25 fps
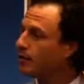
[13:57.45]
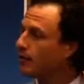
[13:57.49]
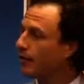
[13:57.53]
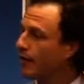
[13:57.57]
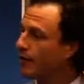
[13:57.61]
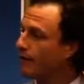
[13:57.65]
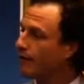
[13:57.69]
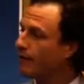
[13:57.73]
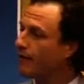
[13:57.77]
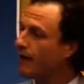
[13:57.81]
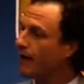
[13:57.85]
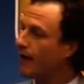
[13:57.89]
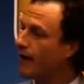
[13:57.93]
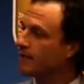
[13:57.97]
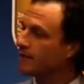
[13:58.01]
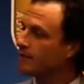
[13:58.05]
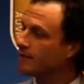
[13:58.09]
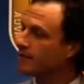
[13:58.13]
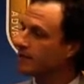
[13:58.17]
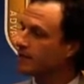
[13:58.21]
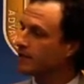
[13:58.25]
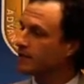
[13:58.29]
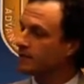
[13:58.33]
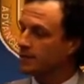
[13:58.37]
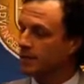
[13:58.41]
Grade
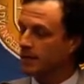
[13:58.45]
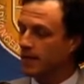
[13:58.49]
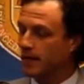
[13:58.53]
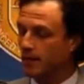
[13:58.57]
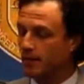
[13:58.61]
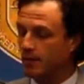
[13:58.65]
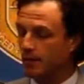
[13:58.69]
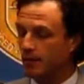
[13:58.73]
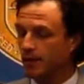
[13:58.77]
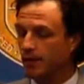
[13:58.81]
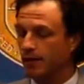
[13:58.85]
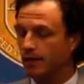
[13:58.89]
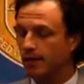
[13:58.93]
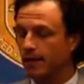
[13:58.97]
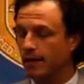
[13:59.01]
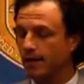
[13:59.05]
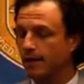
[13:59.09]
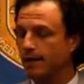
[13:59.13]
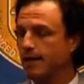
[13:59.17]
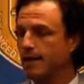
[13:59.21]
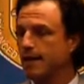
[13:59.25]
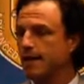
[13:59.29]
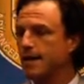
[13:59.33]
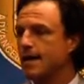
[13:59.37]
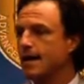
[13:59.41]
5s need to be operated
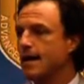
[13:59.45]
on.